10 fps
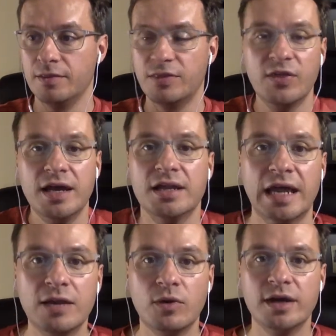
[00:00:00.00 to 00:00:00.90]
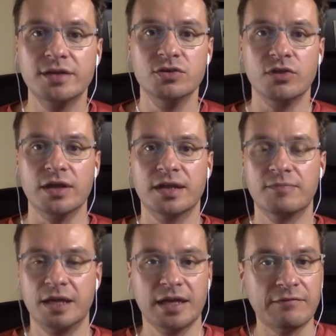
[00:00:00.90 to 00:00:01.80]
The thing is, anyone can do this
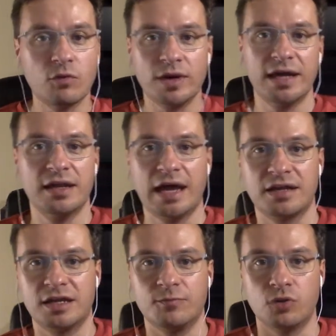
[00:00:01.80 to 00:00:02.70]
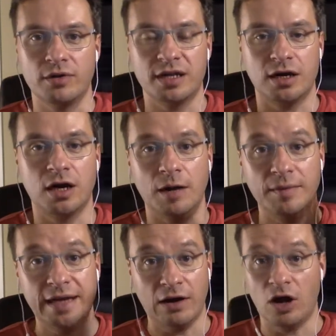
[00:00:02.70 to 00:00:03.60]
because everyone has access to Proz.com.
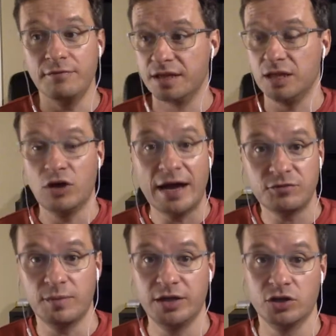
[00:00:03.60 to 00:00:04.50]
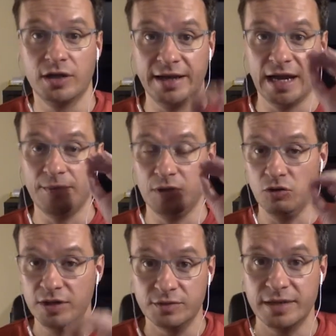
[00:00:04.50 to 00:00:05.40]
Now, obviously, you have to make your client happy. You
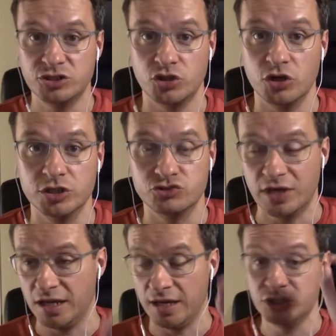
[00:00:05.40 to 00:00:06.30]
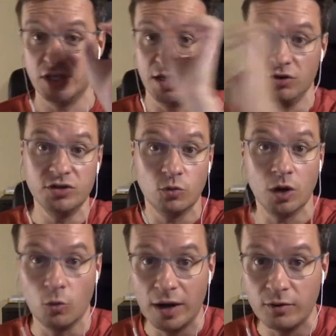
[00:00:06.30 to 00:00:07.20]
need to make sure they're good translations. You need to
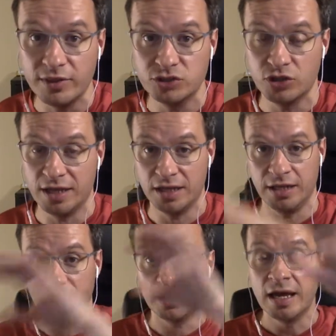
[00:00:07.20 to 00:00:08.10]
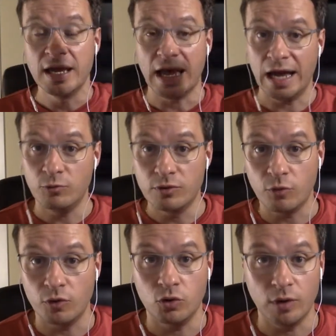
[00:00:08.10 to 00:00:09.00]
work well with the translators and with
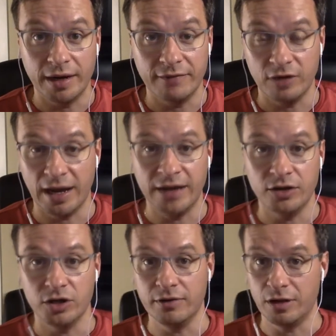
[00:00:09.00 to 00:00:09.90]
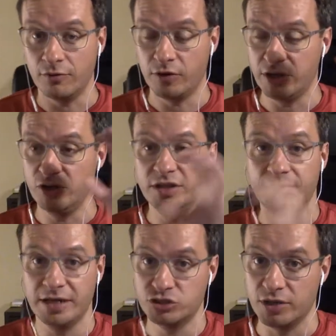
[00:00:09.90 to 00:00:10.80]
whatever editor goes over it. You need to
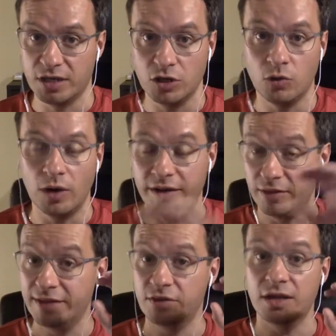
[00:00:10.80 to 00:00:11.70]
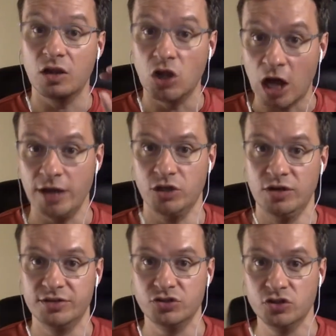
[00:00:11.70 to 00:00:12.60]
make sure it's good quality. Like, there's a lot you
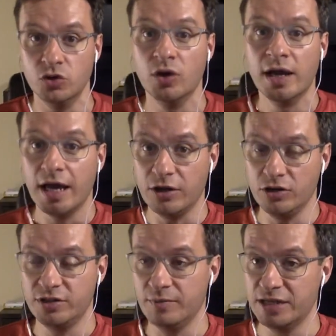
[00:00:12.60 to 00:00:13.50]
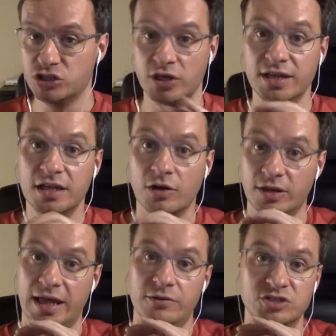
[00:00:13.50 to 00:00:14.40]
need to do, and you need to make sure. And these are
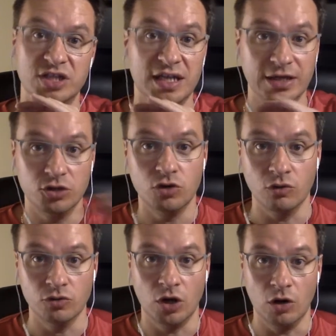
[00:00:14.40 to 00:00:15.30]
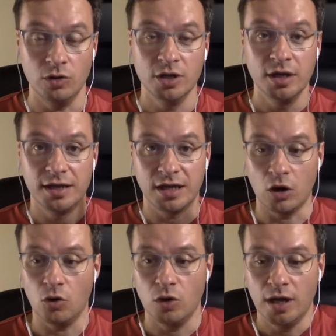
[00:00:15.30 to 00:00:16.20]
in languages that you don't know.
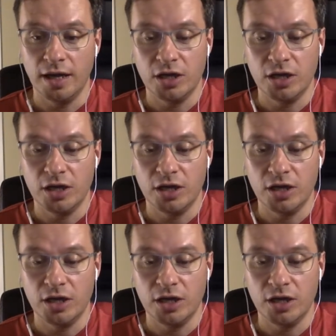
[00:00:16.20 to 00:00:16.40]
So